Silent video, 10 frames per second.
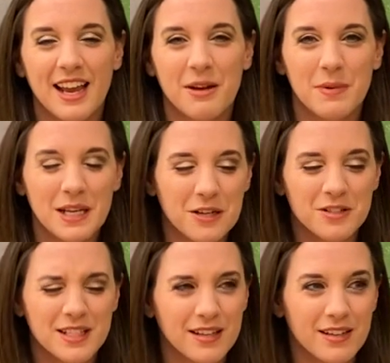And Peter
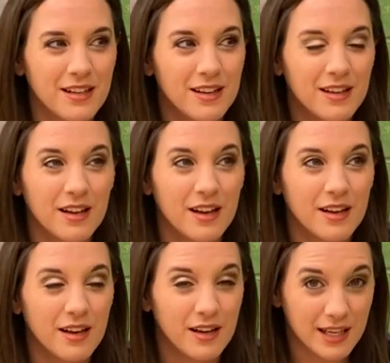said,
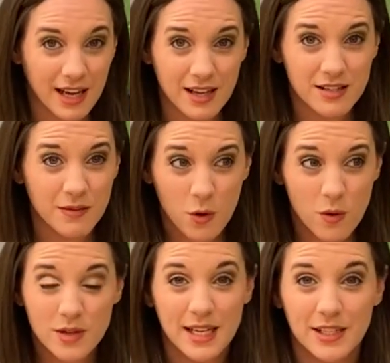yes, of
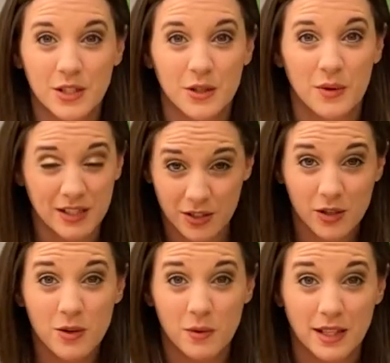course I do. I
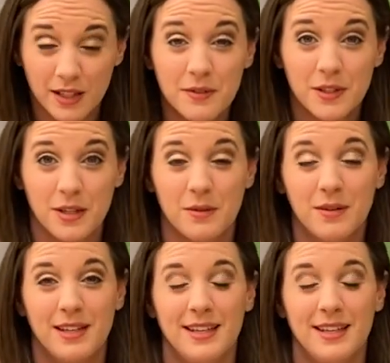do. I love you.